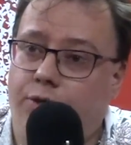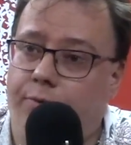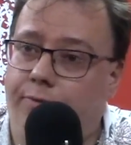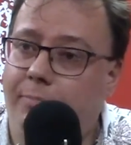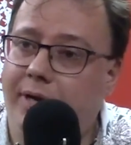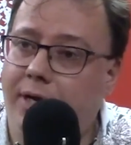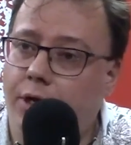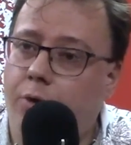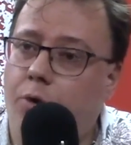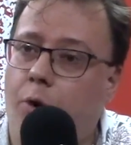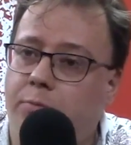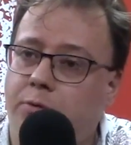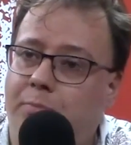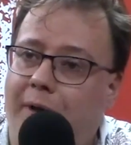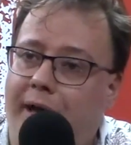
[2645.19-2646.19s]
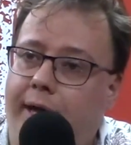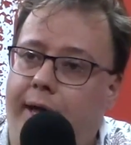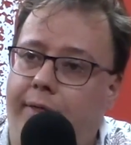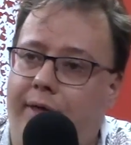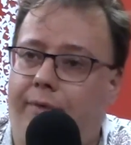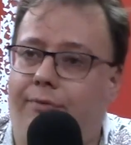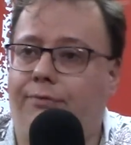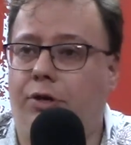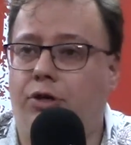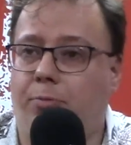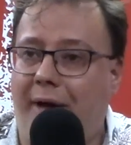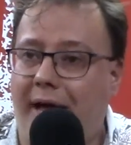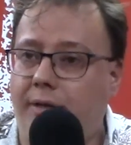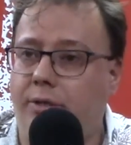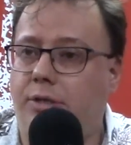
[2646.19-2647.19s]
So Fabinho comes back in, that frees
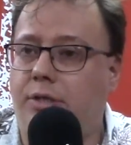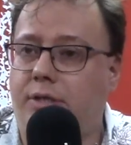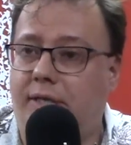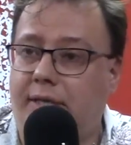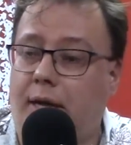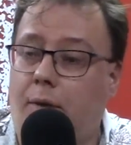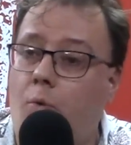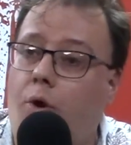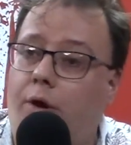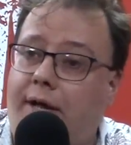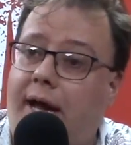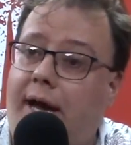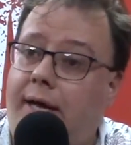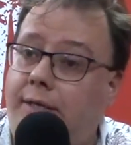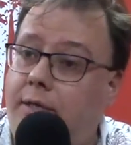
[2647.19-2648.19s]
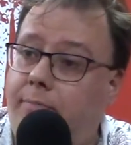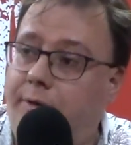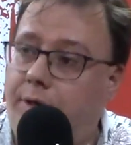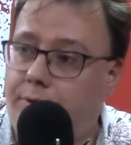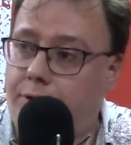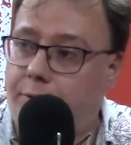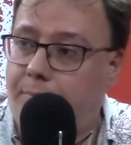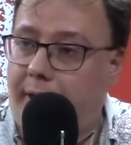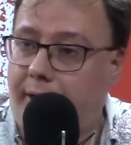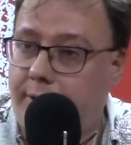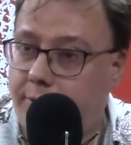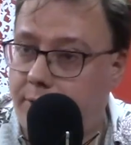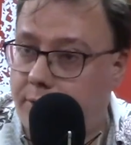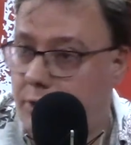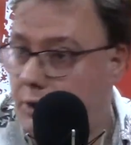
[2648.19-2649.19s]
up Henderson to take one of Keita and Milner's
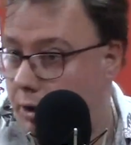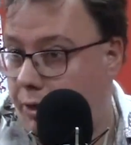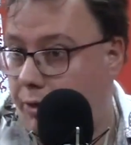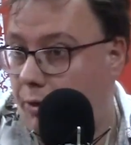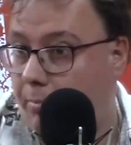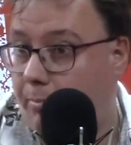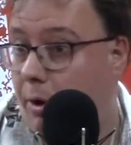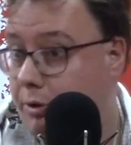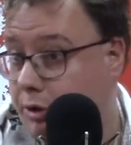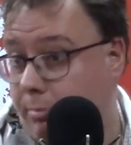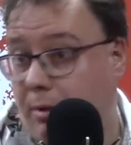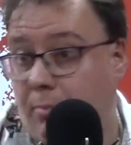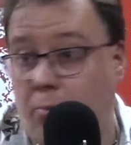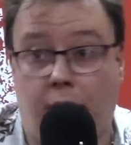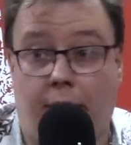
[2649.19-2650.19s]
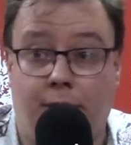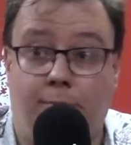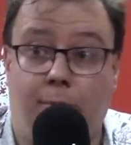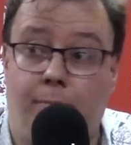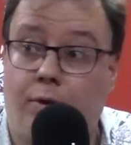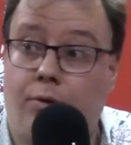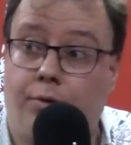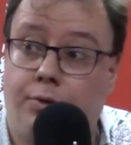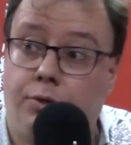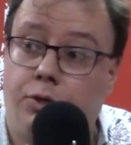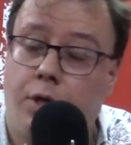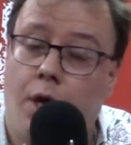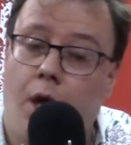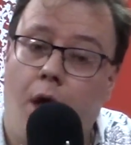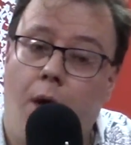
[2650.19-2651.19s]
places. You'd have thought possibly more likely to be Milner's,
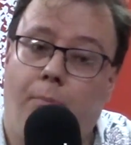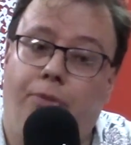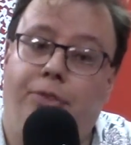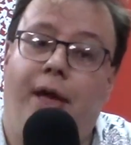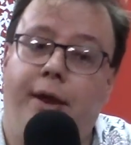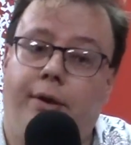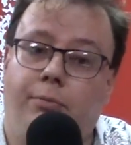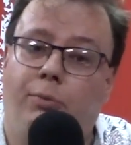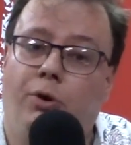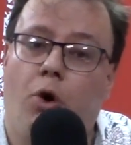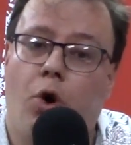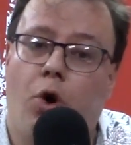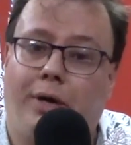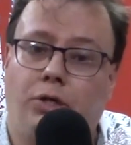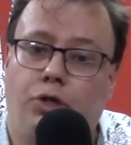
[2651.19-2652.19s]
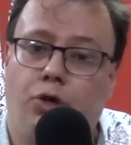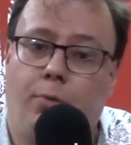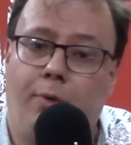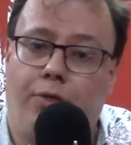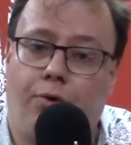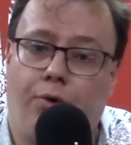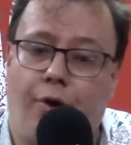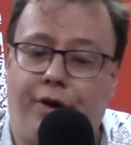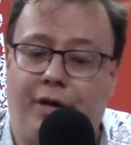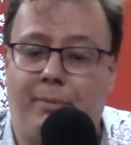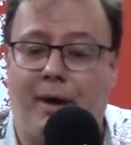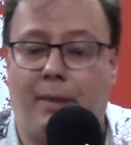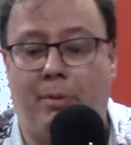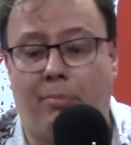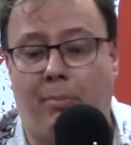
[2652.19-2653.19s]
but then we're not quite sure whether or not he
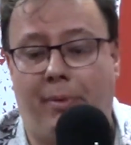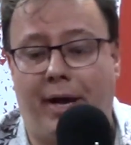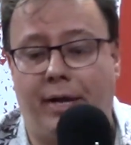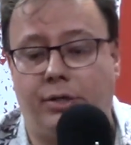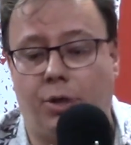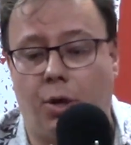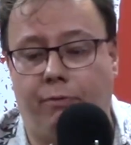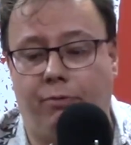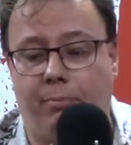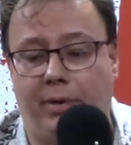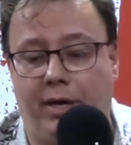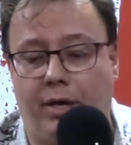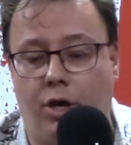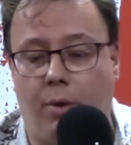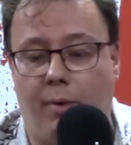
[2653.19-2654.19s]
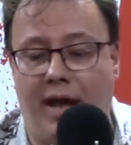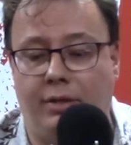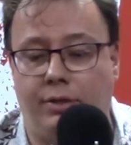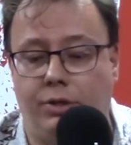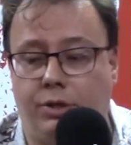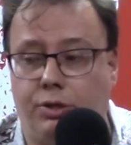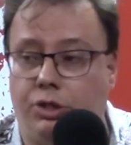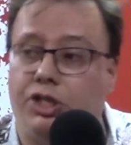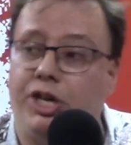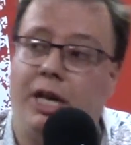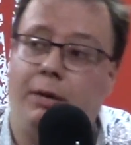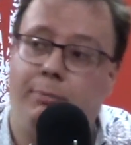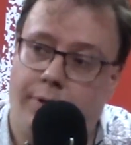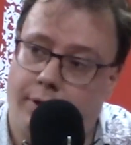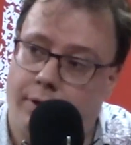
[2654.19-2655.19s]
might be prepared to go Fabinho, Henderson,
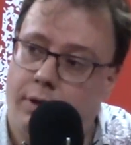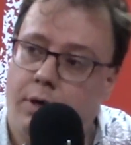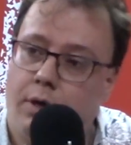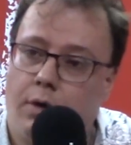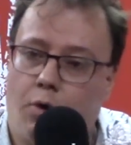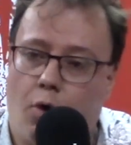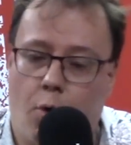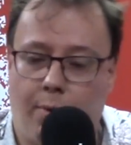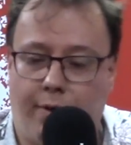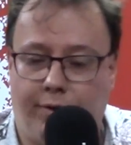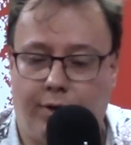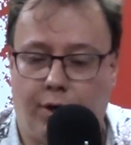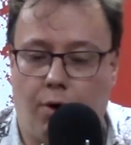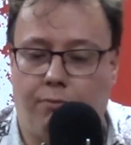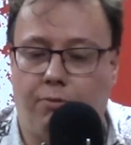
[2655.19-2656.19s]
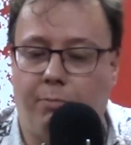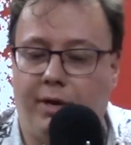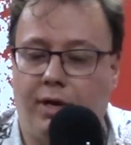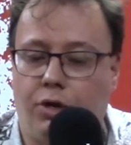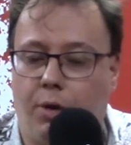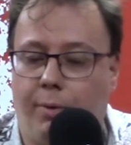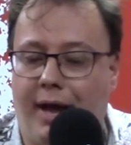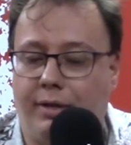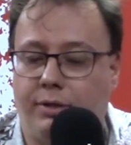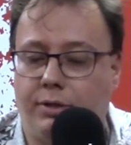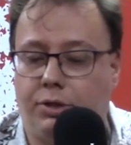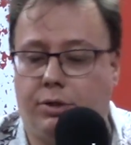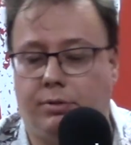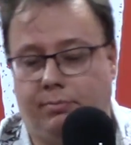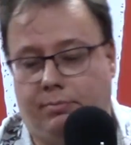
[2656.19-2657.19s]
Chamberlain, or whether he'd go Fabinho,
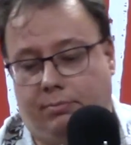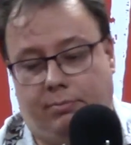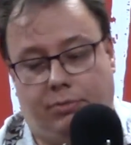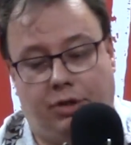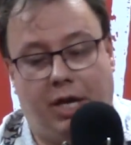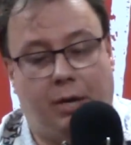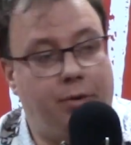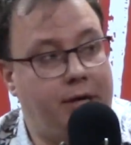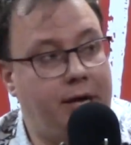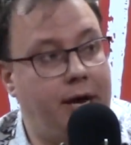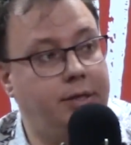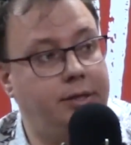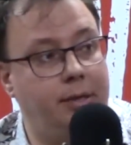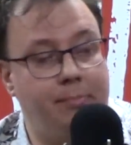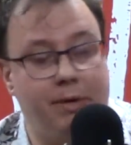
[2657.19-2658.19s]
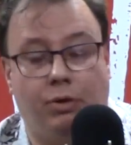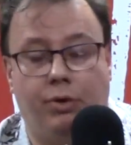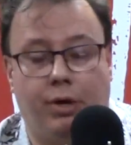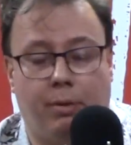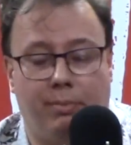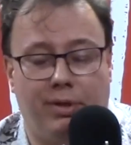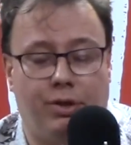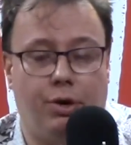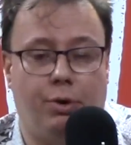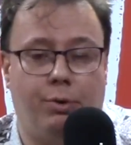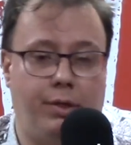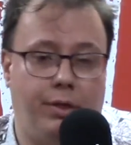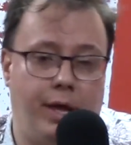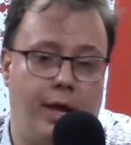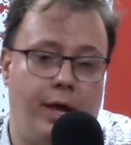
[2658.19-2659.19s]
Henderson, stick with Keita, Milner can be thrown
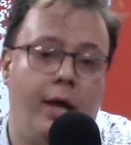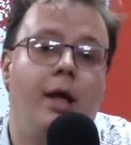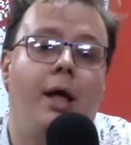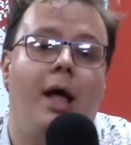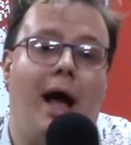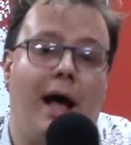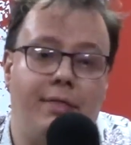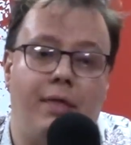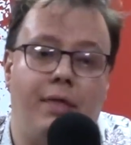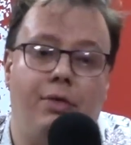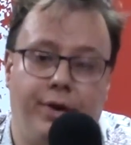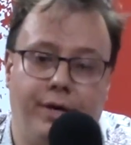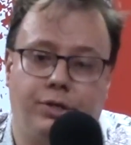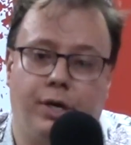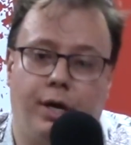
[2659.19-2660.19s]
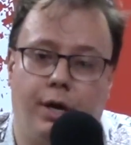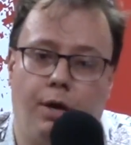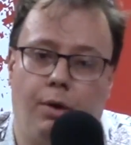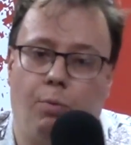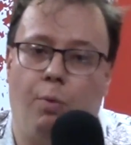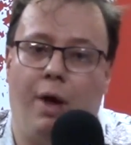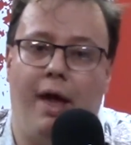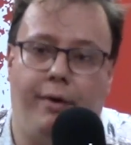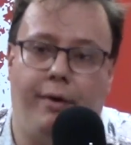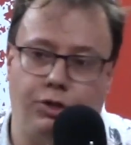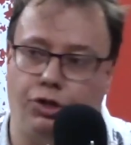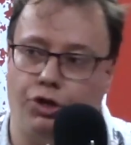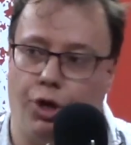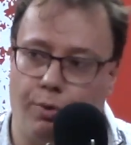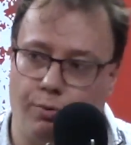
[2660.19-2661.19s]
in there, and then there is where
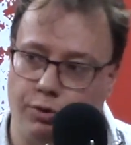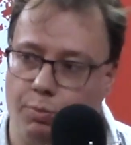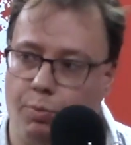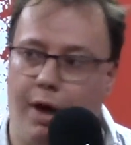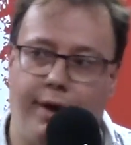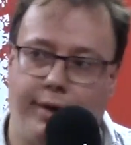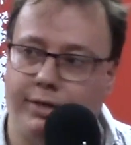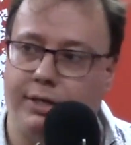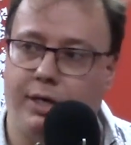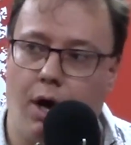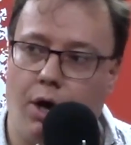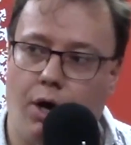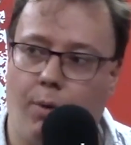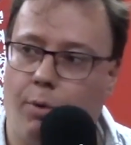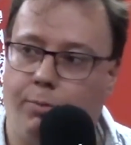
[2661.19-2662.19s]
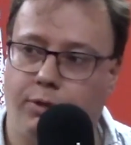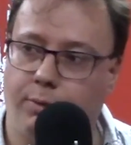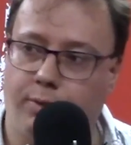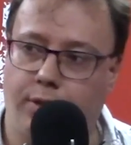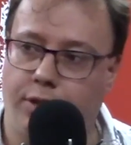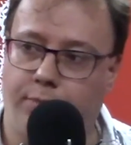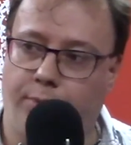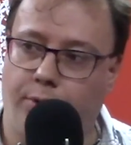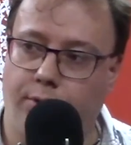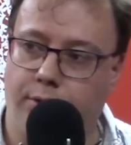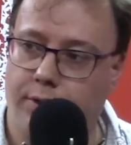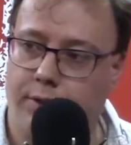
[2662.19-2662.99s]
is Jones and where is Thiago up to at this point?